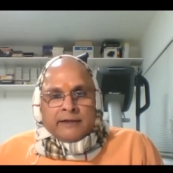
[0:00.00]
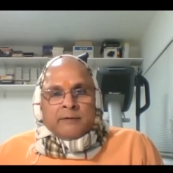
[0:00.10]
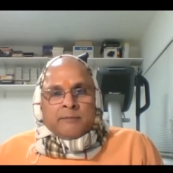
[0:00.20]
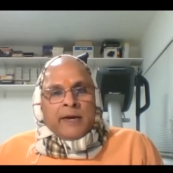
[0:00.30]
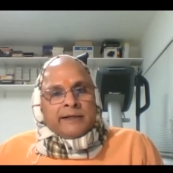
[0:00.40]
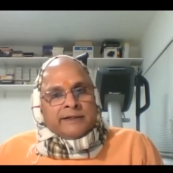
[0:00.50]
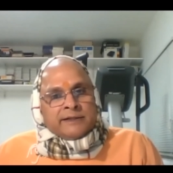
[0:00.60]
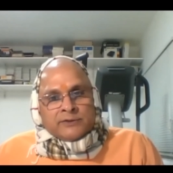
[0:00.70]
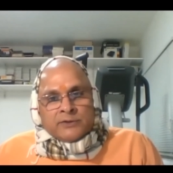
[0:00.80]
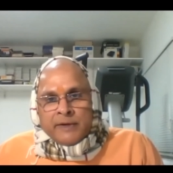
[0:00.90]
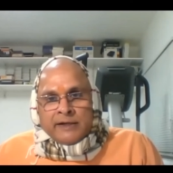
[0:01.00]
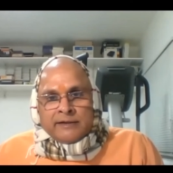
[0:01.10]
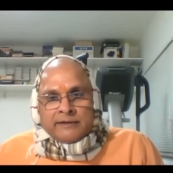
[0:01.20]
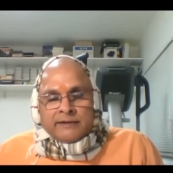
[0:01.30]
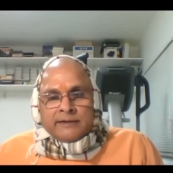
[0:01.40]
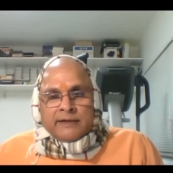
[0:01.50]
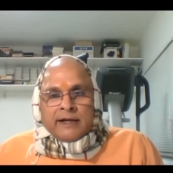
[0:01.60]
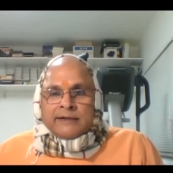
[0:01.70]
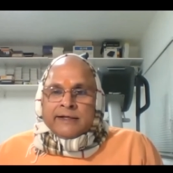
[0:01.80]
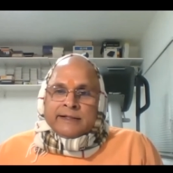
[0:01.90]
mind is also matter,
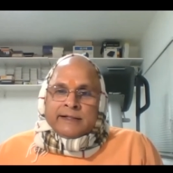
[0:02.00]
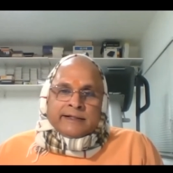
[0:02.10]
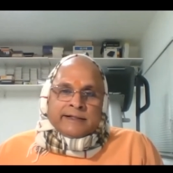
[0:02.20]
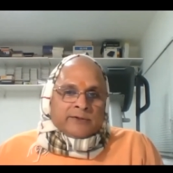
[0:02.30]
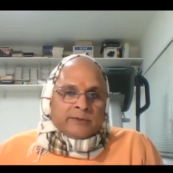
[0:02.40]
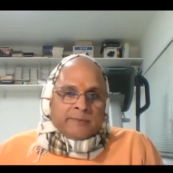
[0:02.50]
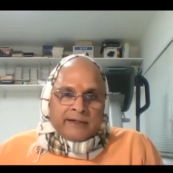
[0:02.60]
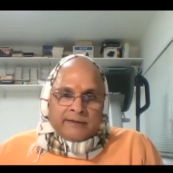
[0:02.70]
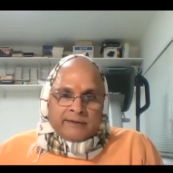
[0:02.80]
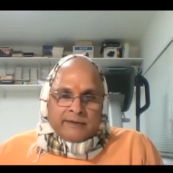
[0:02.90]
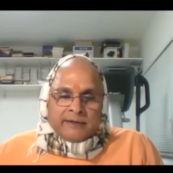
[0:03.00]
and the intellect is also matter.